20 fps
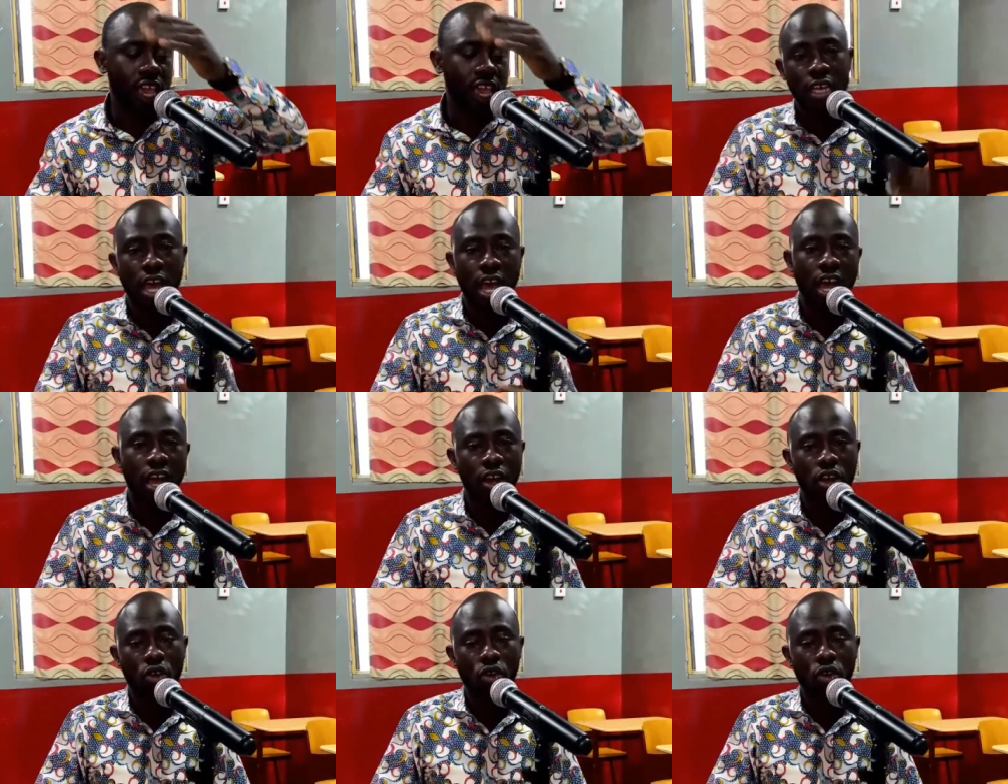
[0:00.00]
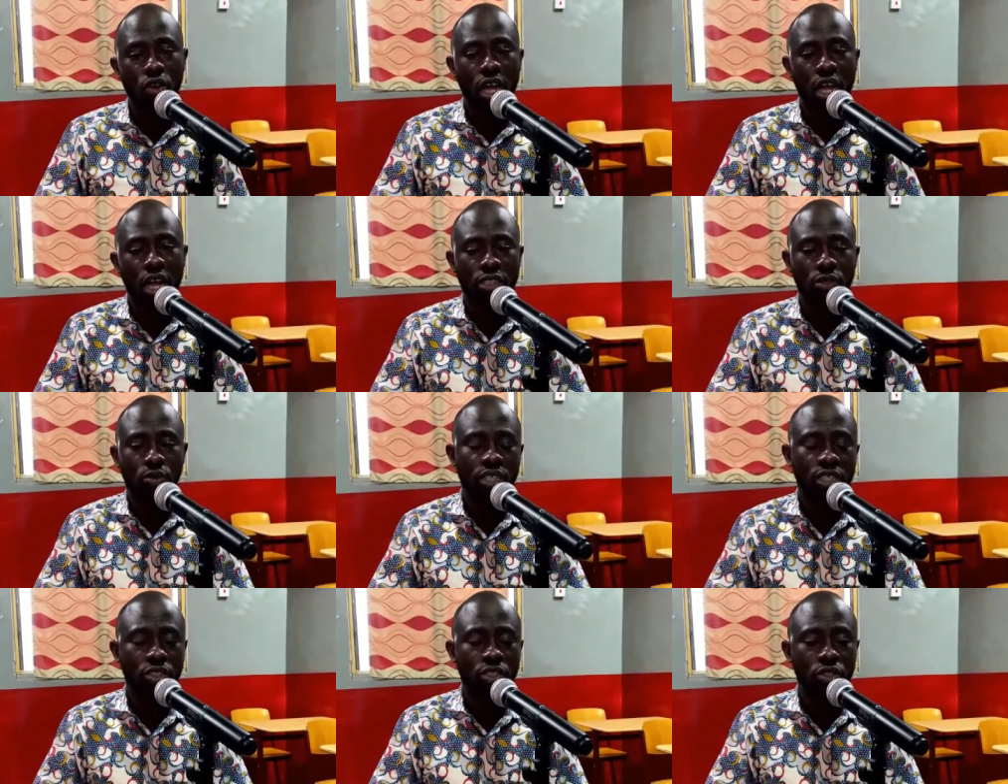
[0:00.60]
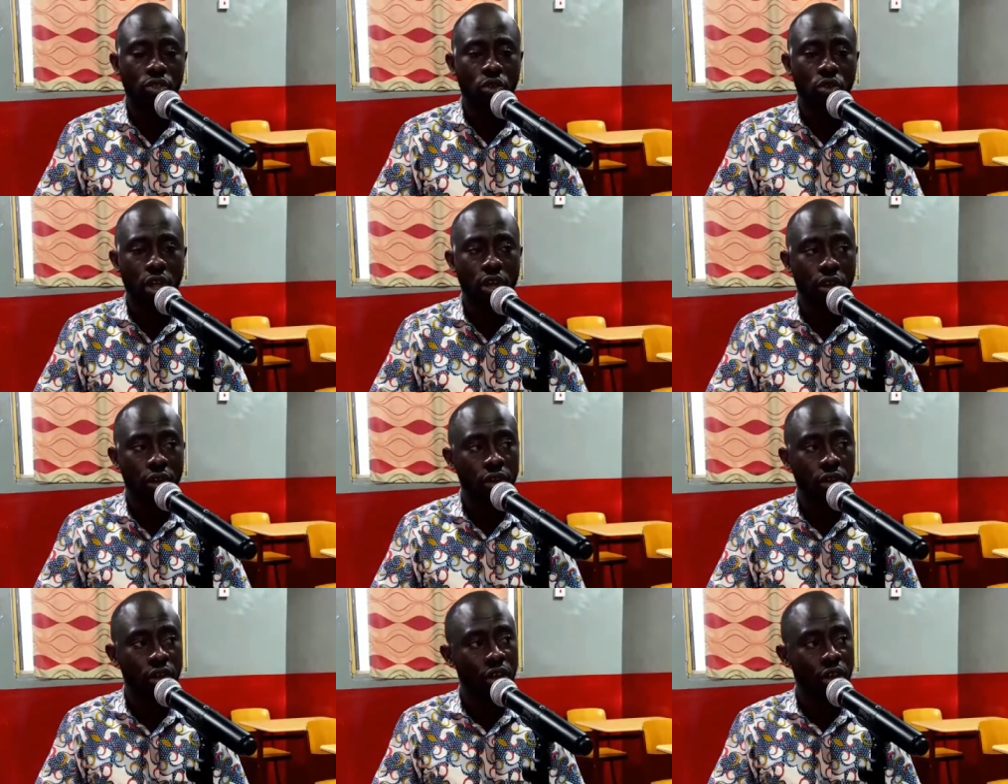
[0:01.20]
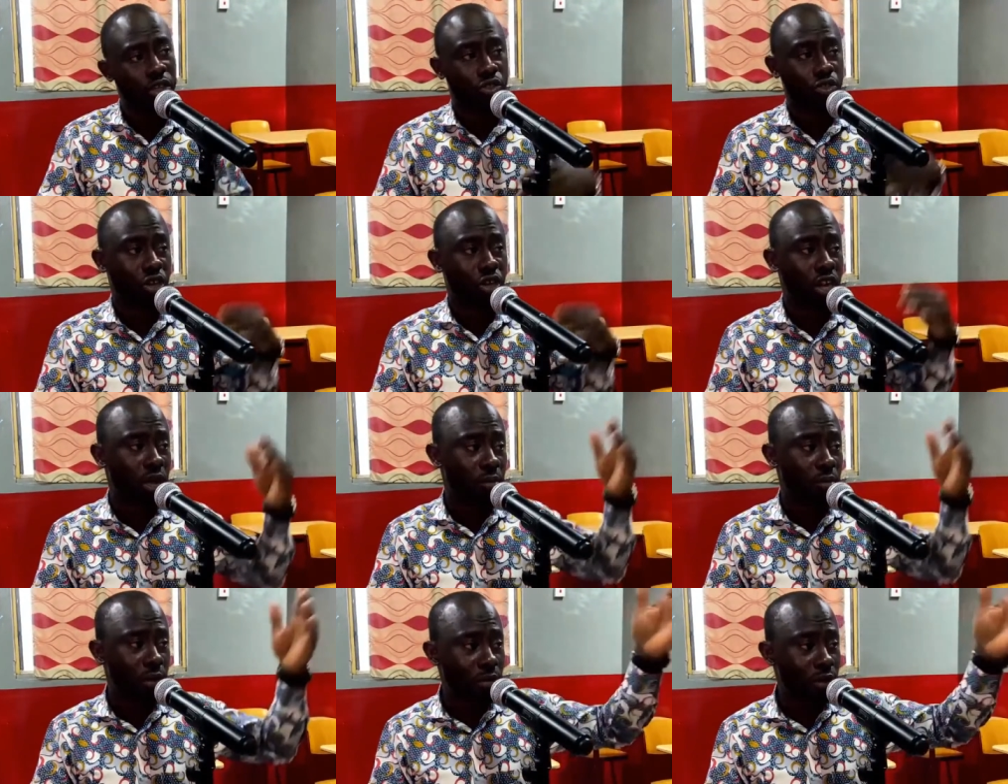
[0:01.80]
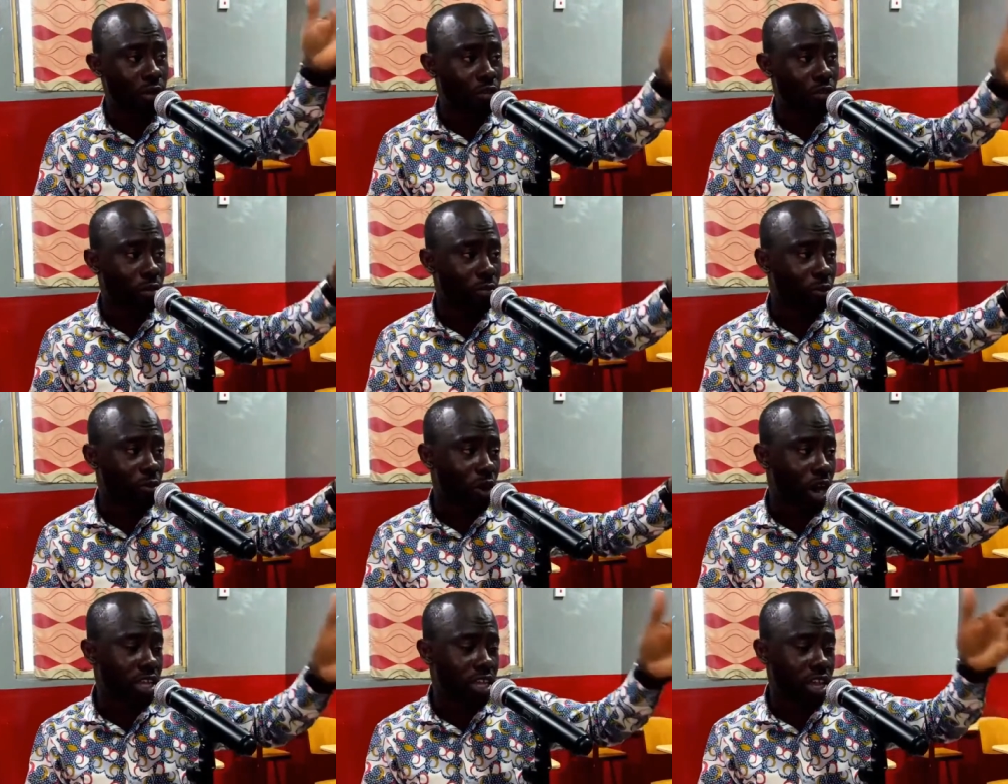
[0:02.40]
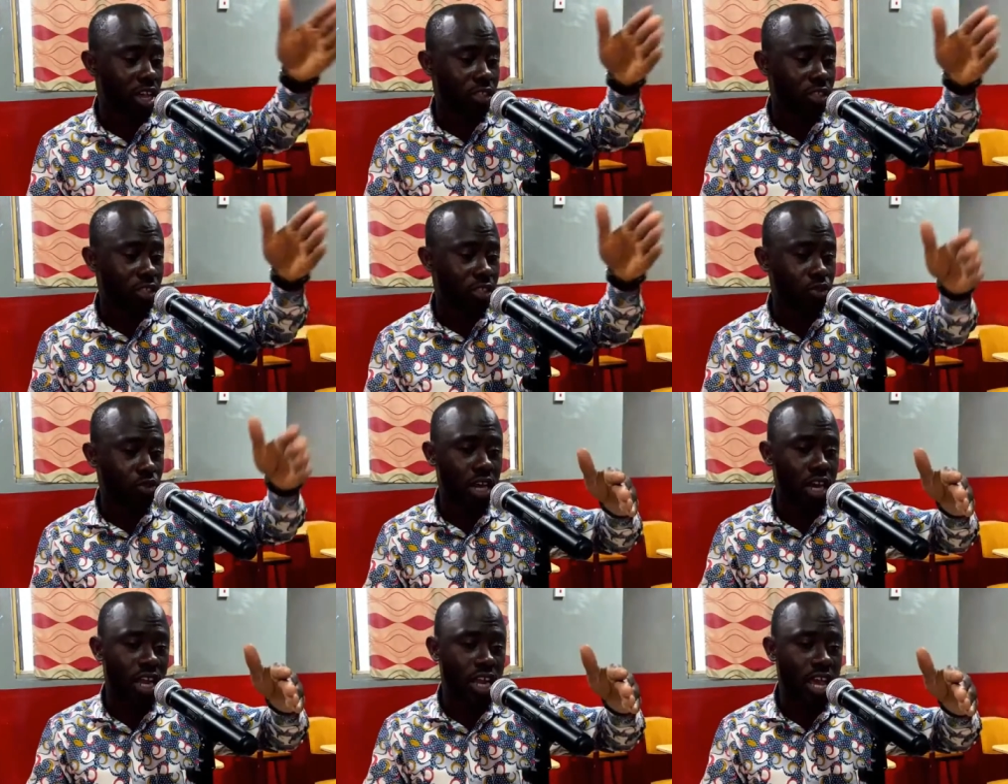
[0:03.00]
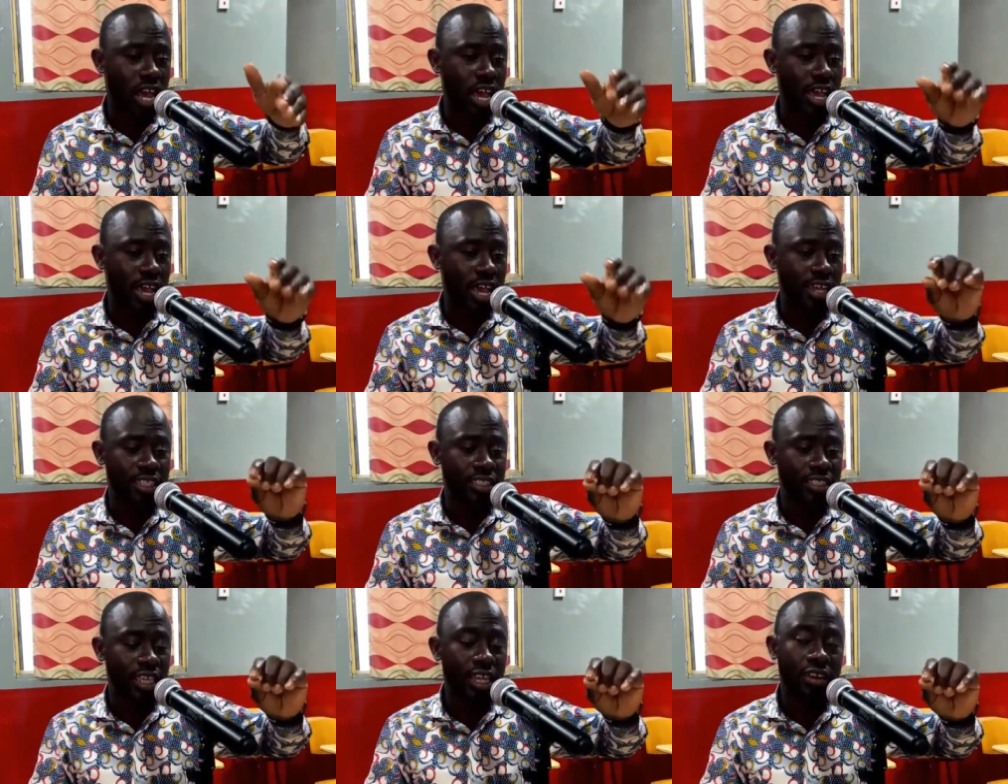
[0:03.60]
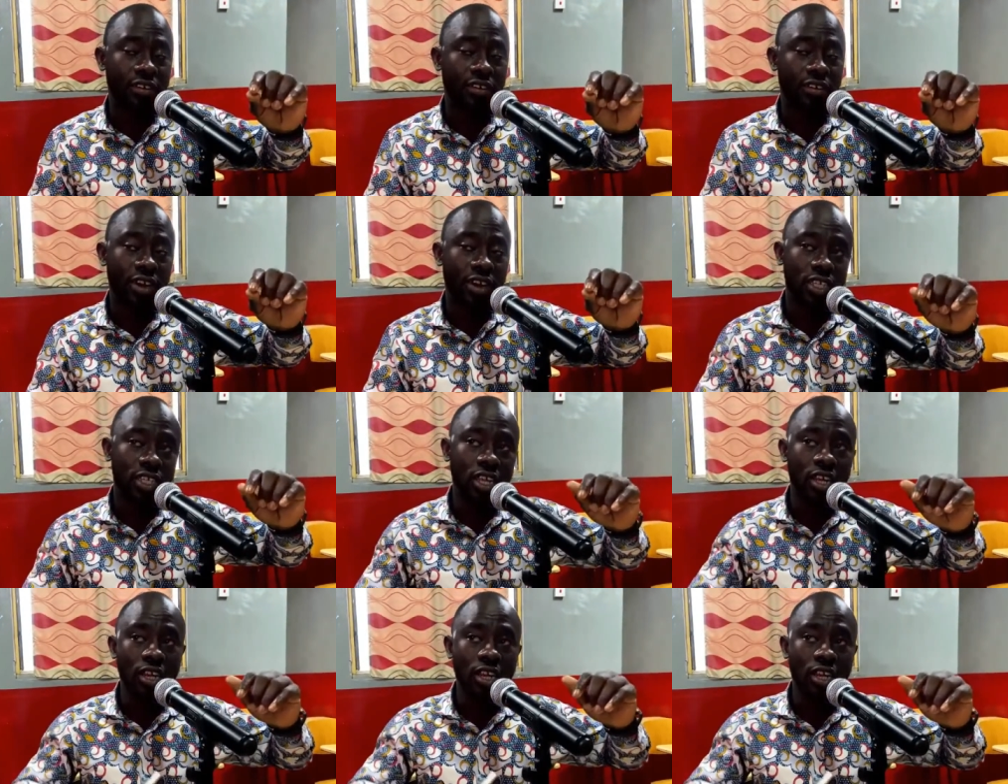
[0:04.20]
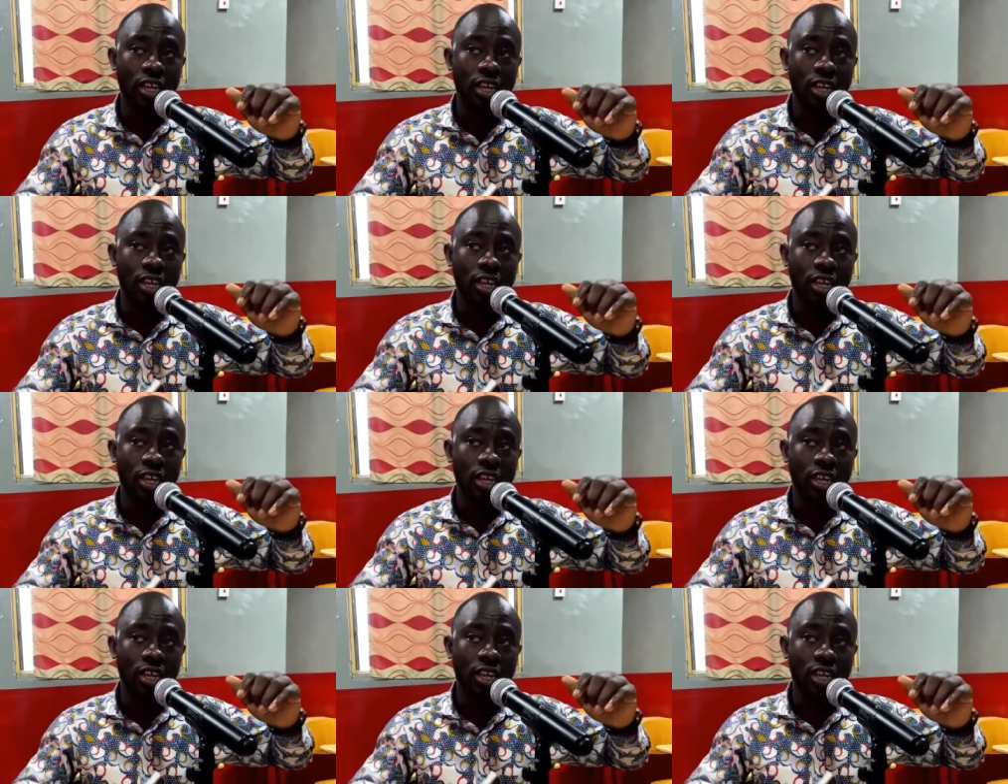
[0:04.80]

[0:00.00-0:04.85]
uh, look at what is going on so that maybe from one year to another it is increasing